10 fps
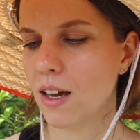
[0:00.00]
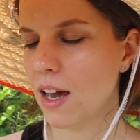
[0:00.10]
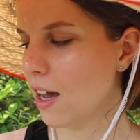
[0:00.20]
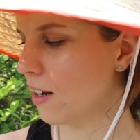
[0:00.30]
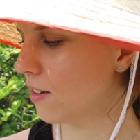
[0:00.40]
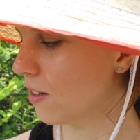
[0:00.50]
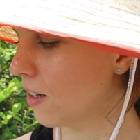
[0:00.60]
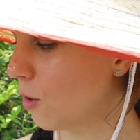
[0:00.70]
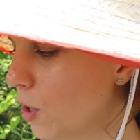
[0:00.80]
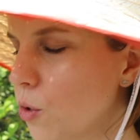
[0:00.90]
And
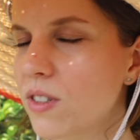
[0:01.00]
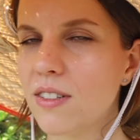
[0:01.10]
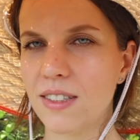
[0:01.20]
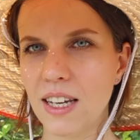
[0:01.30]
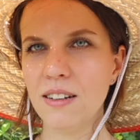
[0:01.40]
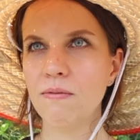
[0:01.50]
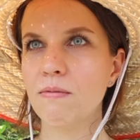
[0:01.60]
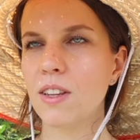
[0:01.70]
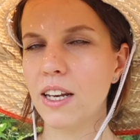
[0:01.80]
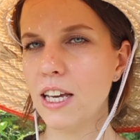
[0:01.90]
we use the skin,
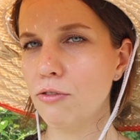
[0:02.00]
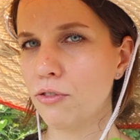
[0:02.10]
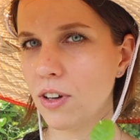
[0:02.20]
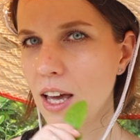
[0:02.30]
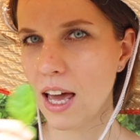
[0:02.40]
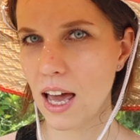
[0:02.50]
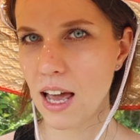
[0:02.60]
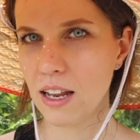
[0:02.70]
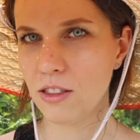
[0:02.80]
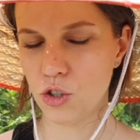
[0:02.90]
the leaf,
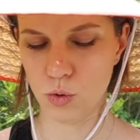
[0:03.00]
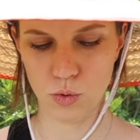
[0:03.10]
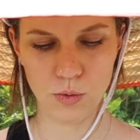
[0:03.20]
and the juice.